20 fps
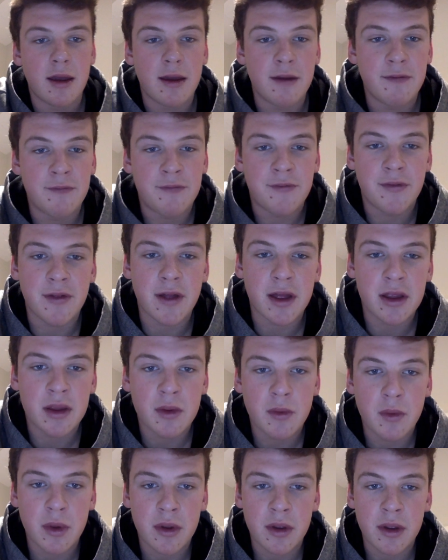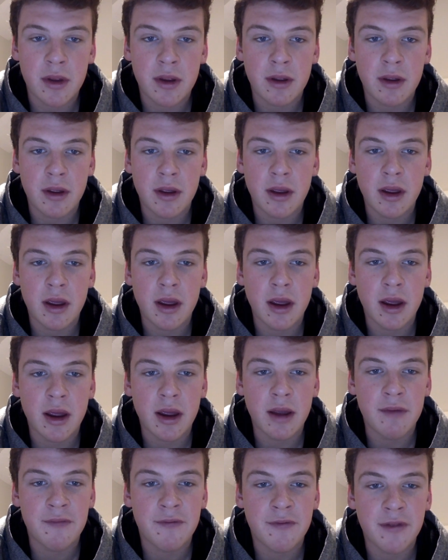Inflict with
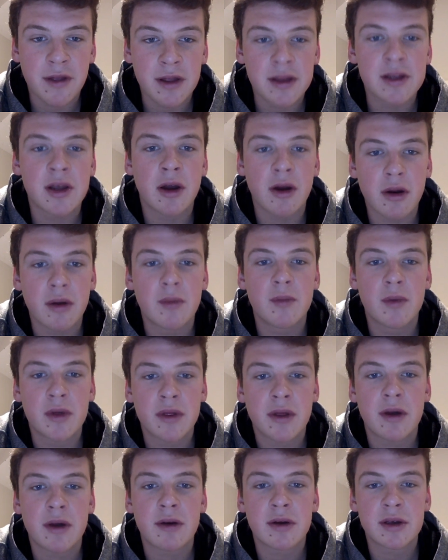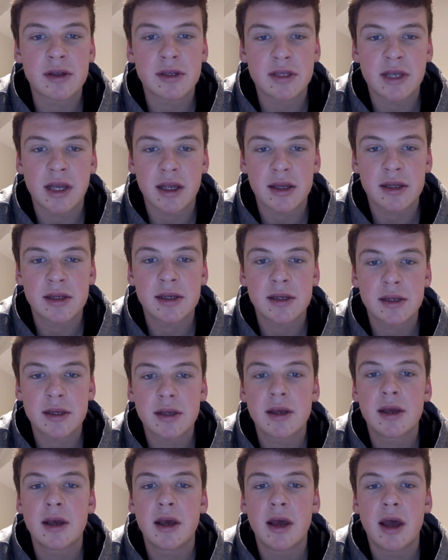inflict harm without consent.
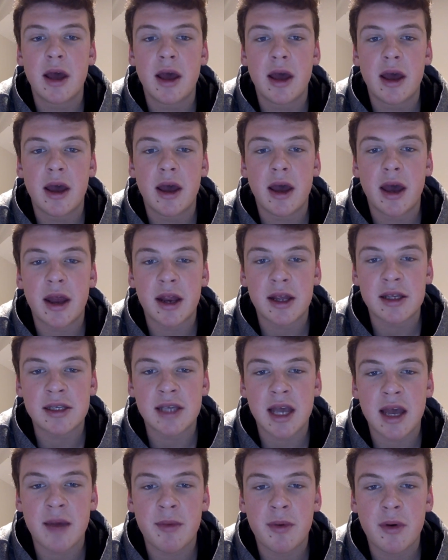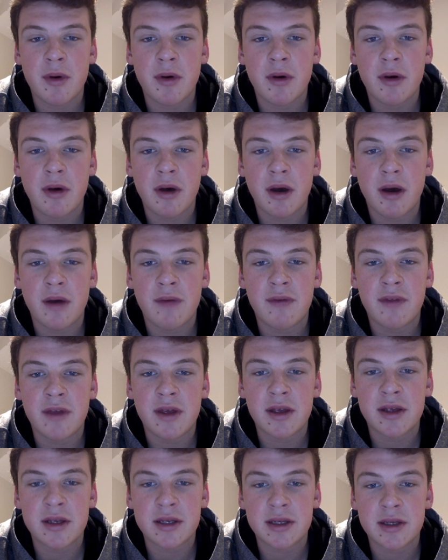An example of
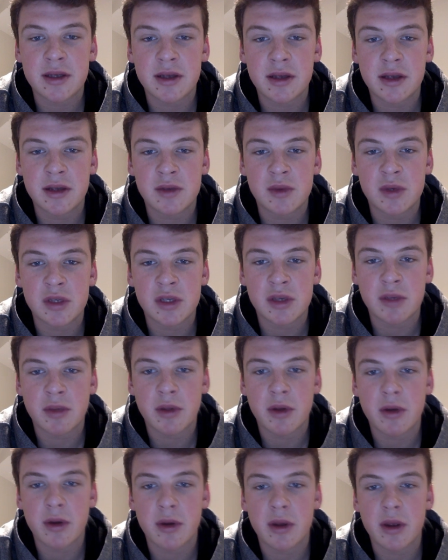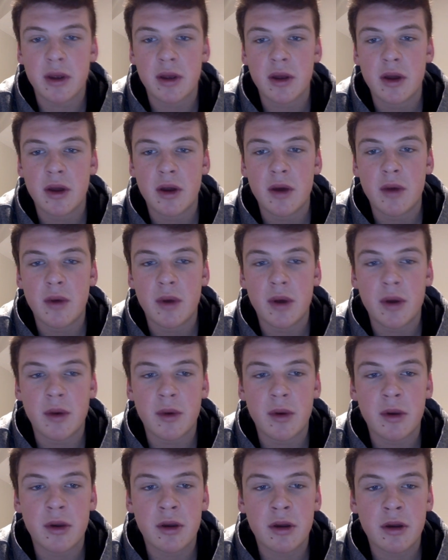this is whistleblowing. When a
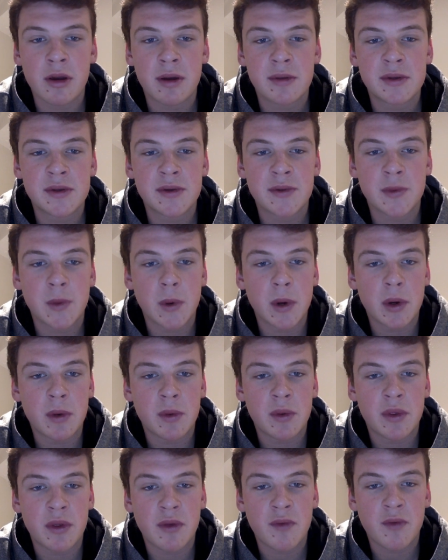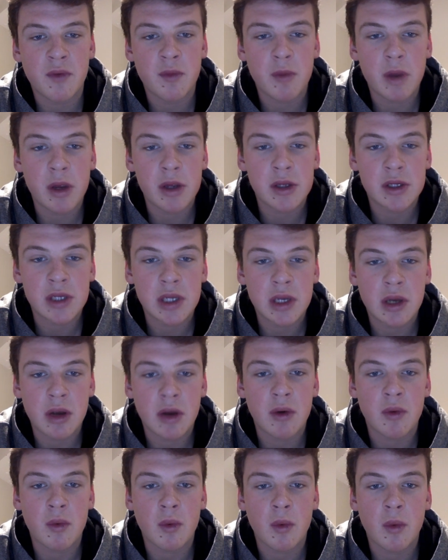worker comes forward with information
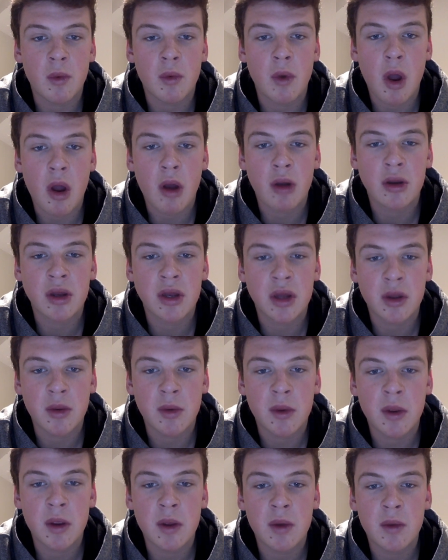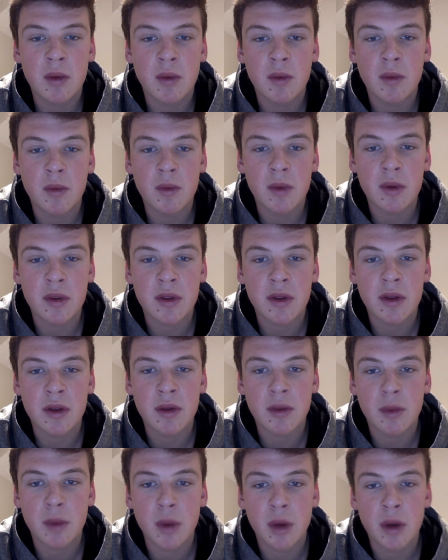on wrongdoing within
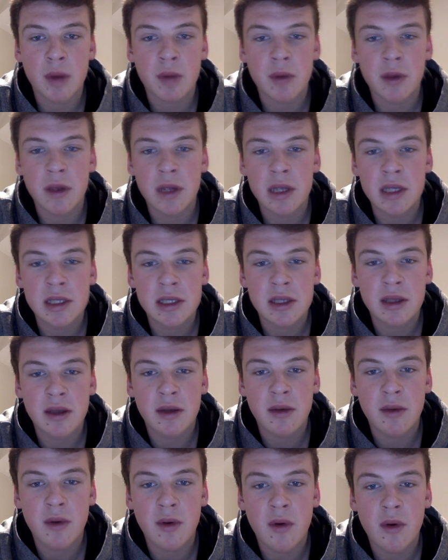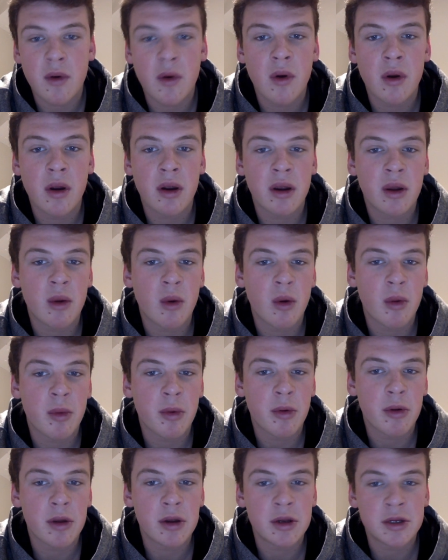the workplace uh, or a
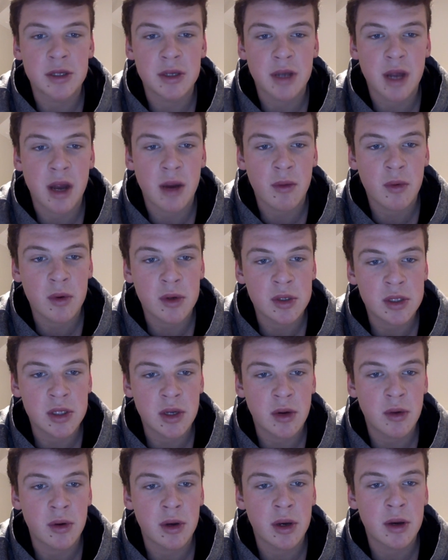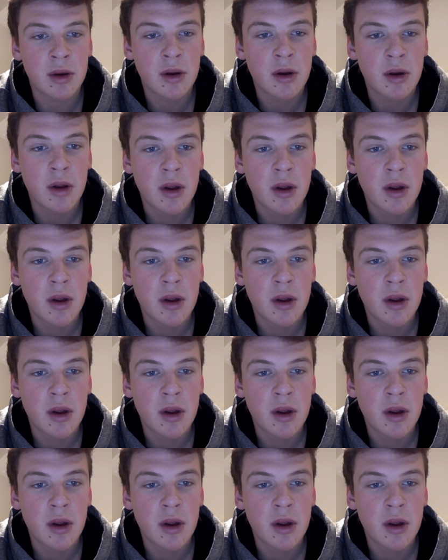corporation, Edward Snowden